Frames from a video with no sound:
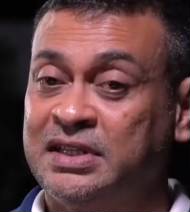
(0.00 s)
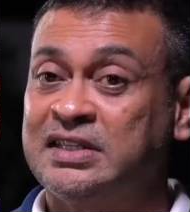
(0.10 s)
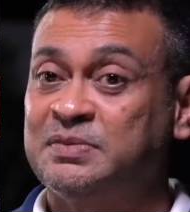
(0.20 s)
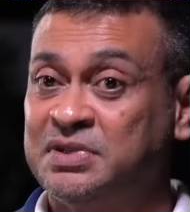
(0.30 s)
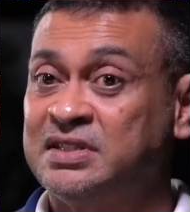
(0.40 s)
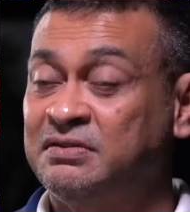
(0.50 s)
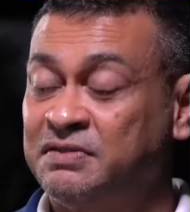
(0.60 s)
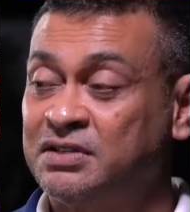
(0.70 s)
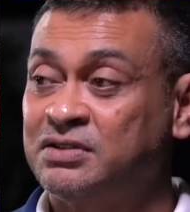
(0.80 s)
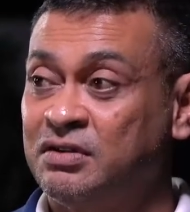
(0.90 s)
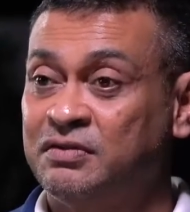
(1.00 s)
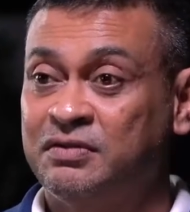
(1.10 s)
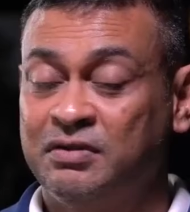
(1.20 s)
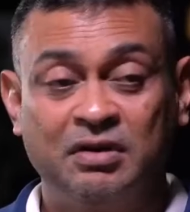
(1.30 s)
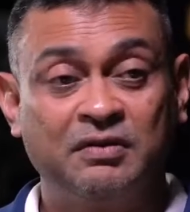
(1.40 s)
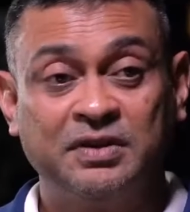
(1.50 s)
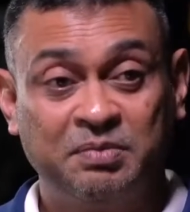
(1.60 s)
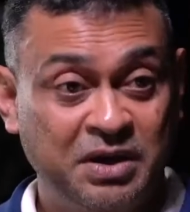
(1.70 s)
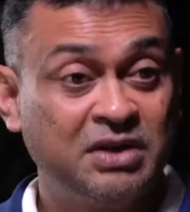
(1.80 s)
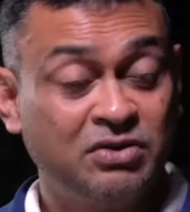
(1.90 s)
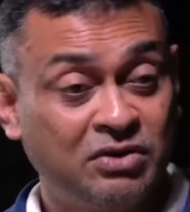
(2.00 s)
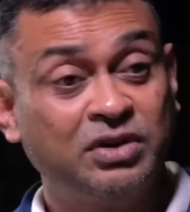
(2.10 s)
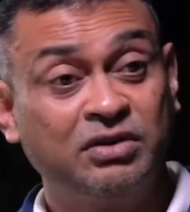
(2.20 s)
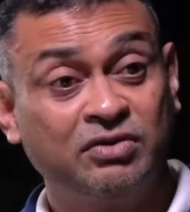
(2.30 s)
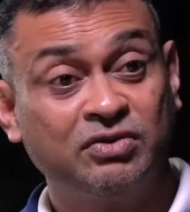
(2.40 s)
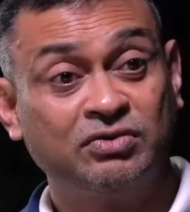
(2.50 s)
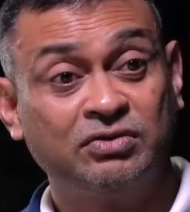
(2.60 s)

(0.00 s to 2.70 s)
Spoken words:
specifics of the pain you're going through.